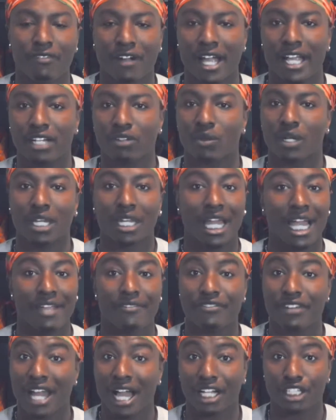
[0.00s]
fighting? When
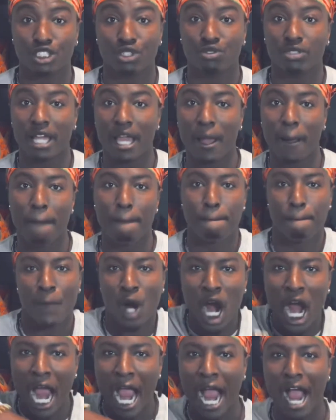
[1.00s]
life knocks you down,
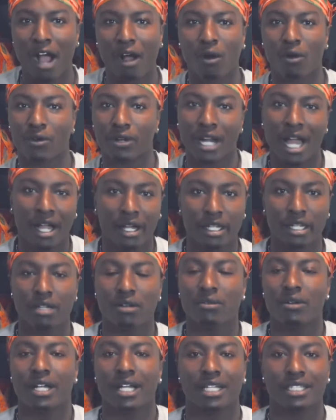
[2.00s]
wow, knock
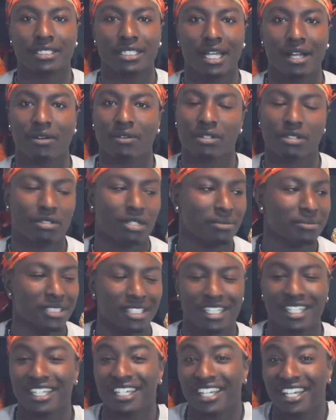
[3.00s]
your ass out. You know what I'm
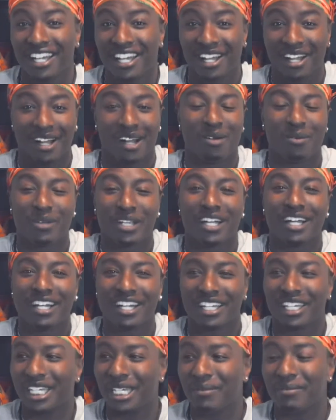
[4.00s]
saying? Are we
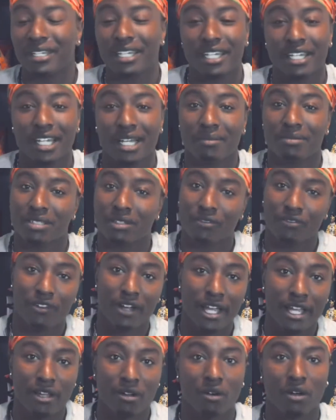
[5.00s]
going to keep getting up to
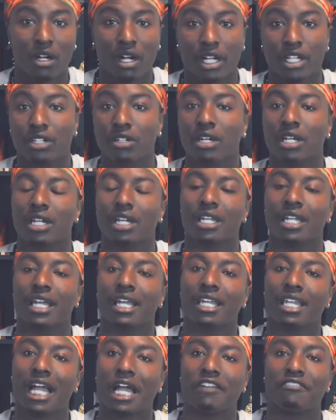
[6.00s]
fight, or are you going to
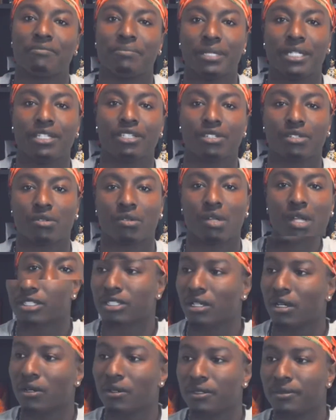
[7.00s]
let life beat you?
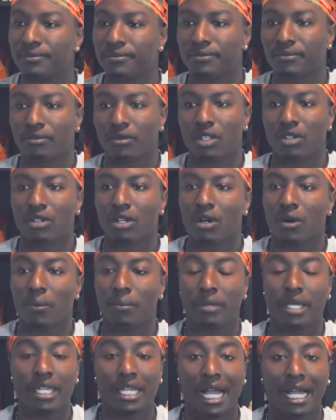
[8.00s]
So,
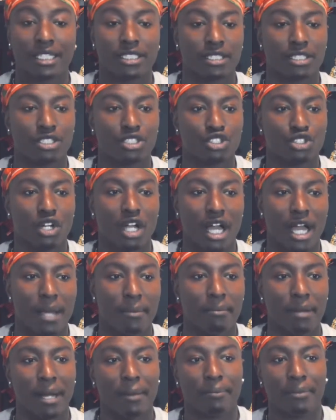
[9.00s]
me, I just try
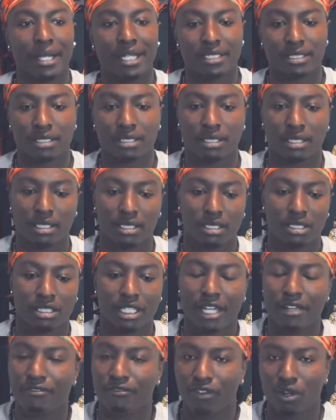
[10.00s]
my best to
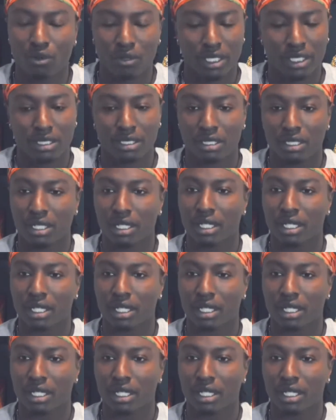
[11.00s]
stay focused,